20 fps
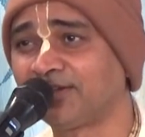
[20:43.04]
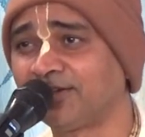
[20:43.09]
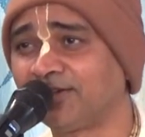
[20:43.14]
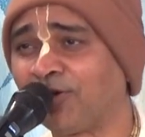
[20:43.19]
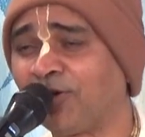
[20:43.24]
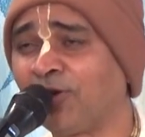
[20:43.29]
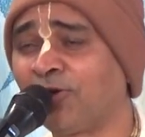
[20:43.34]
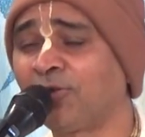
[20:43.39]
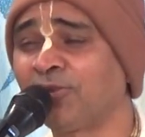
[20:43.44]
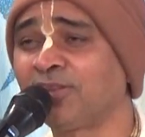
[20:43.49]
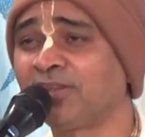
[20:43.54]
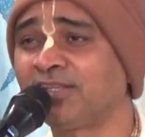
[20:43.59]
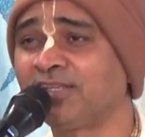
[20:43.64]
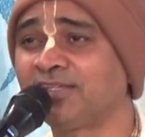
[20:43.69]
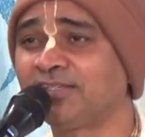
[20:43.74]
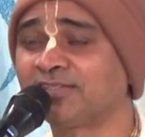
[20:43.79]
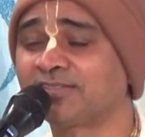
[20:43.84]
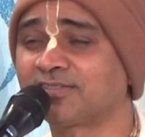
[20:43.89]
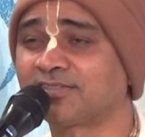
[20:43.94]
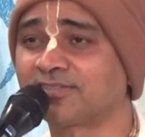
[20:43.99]
all
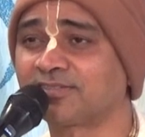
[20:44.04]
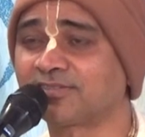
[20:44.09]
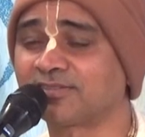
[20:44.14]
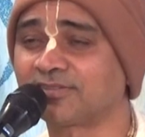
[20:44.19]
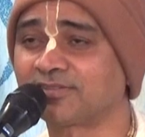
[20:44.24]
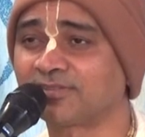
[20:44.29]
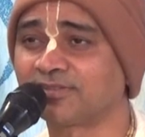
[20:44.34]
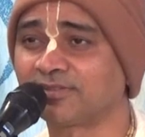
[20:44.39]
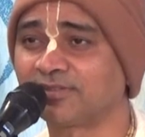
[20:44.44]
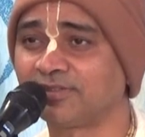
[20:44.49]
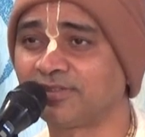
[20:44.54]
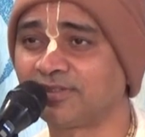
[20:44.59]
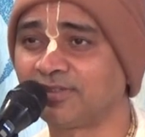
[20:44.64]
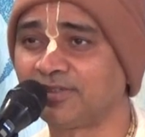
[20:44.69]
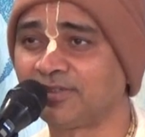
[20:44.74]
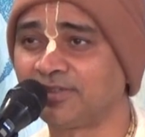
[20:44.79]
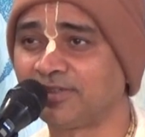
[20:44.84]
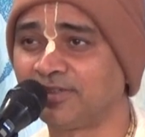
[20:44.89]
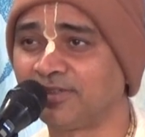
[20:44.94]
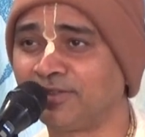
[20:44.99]
these
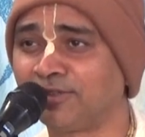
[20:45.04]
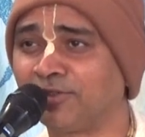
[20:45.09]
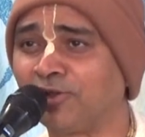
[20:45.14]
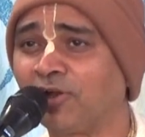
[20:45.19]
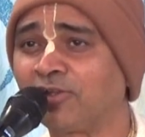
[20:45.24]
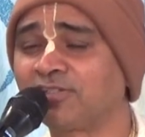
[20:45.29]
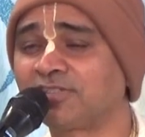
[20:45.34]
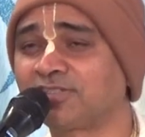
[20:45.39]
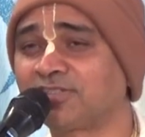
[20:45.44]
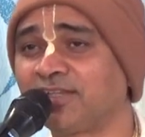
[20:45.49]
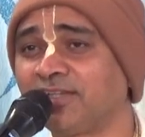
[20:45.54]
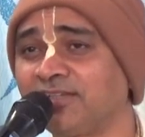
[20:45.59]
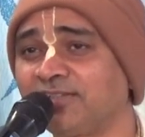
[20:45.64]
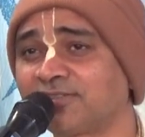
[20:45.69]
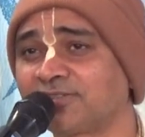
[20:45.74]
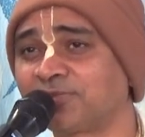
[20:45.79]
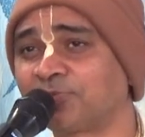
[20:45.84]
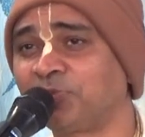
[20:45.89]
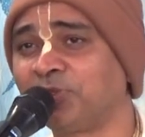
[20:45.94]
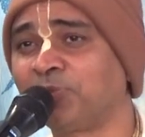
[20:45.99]

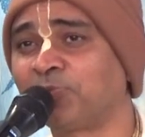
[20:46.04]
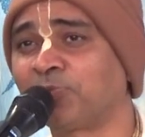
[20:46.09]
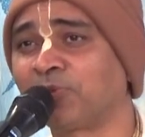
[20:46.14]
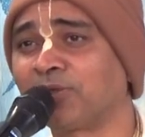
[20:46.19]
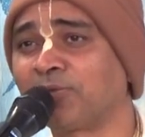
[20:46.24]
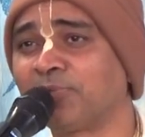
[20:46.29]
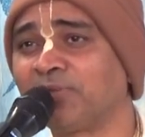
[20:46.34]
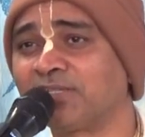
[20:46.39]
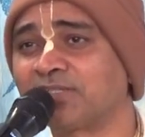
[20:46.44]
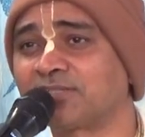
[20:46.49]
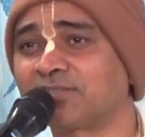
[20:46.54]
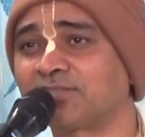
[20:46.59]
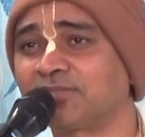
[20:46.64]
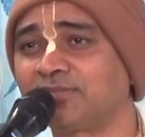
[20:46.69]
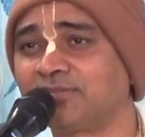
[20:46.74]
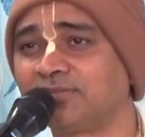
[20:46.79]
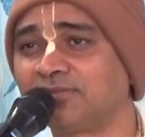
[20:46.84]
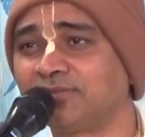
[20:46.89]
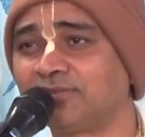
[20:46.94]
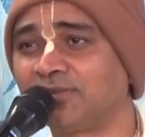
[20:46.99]
nonsense people may
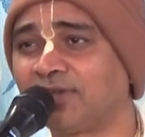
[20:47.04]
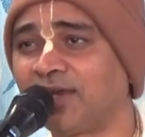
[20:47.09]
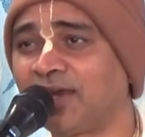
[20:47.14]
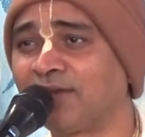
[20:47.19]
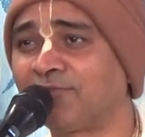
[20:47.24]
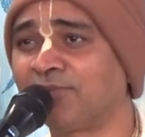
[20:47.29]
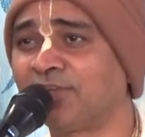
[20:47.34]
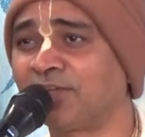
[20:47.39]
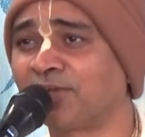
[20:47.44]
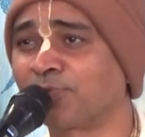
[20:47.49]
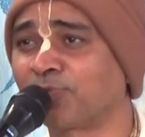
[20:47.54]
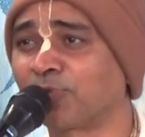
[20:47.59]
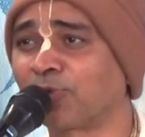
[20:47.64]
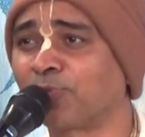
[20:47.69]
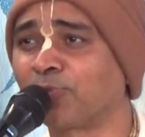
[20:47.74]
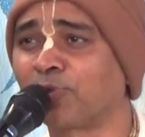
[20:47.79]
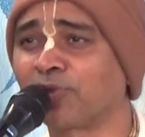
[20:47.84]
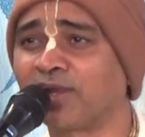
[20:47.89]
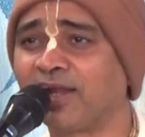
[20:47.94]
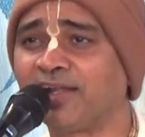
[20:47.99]
have their
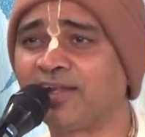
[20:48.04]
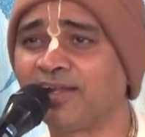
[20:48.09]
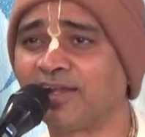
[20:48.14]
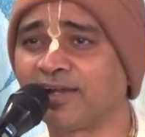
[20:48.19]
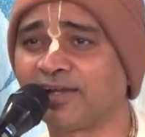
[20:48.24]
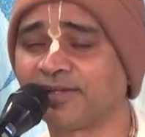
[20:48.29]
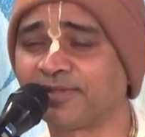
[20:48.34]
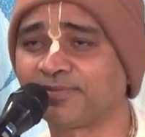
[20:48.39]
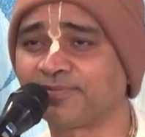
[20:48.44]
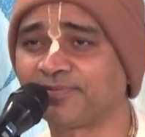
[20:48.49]
propaganda,